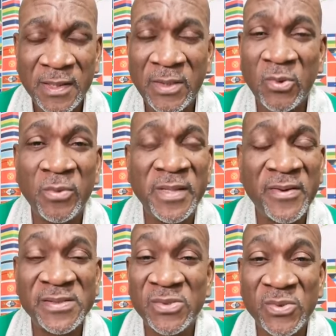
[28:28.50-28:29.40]
in whom
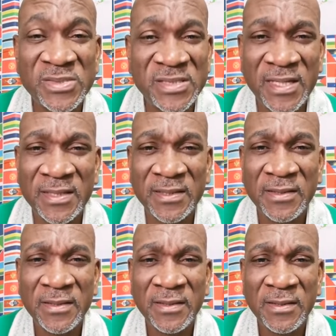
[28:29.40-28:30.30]
there is no sin.
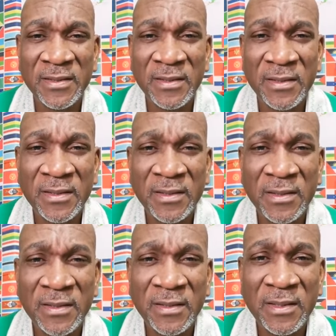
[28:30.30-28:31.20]

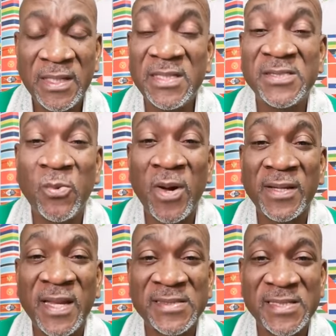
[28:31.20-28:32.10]
He's the
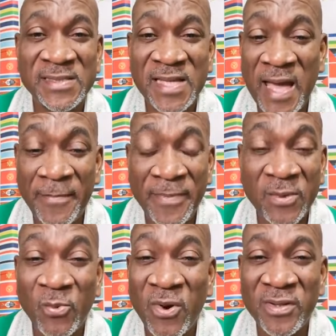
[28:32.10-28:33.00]
one that says, I am
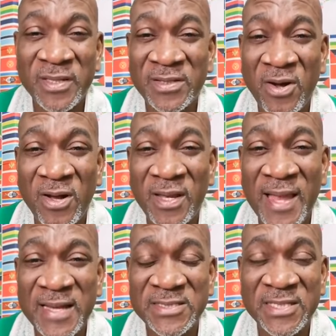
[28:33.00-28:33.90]
not worthy to
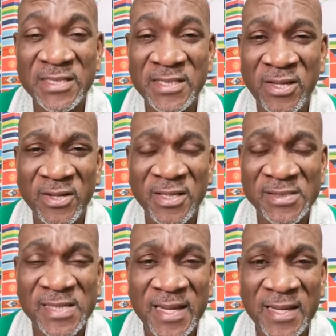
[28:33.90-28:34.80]
unlatch the, your, your
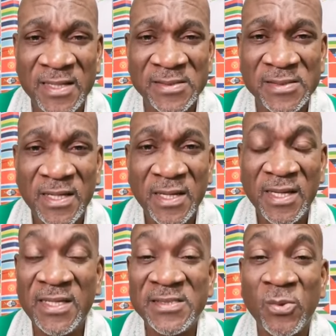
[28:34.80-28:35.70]
sandals.
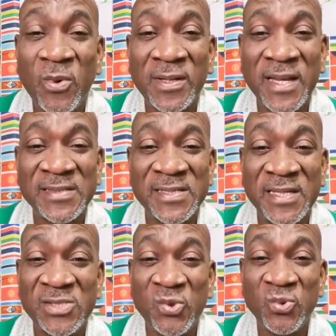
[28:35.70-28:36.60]
He's the one that
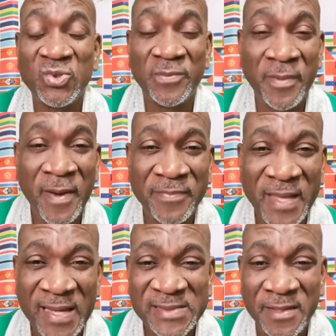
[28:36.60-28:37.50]
says, You should be
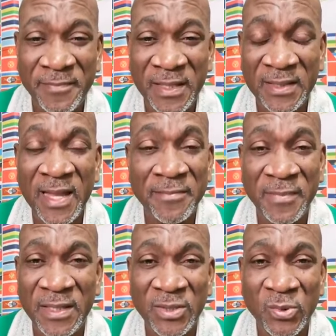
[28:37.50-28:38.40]
baptizing me, not
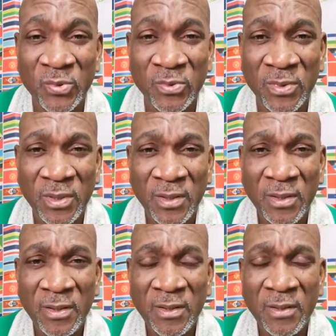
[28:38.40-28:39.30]
me, you.
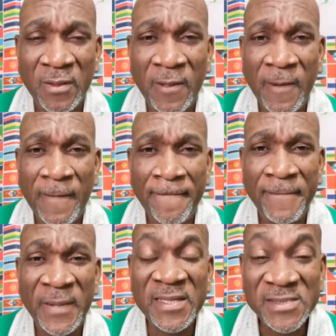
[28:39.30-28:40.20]

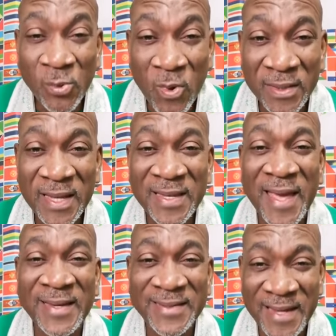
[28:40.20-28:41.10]
He's the one that
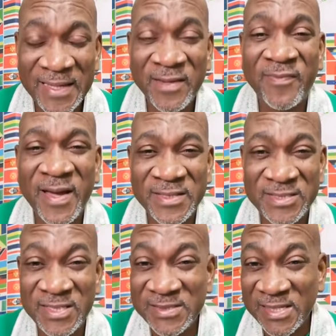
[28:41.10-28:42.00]
identified
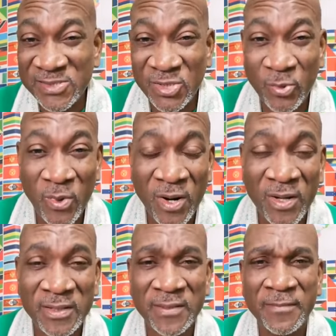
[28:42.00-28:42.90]
Jesus to the
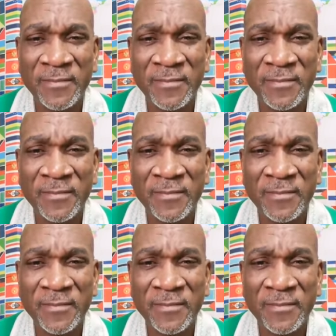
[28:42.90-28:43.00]
world.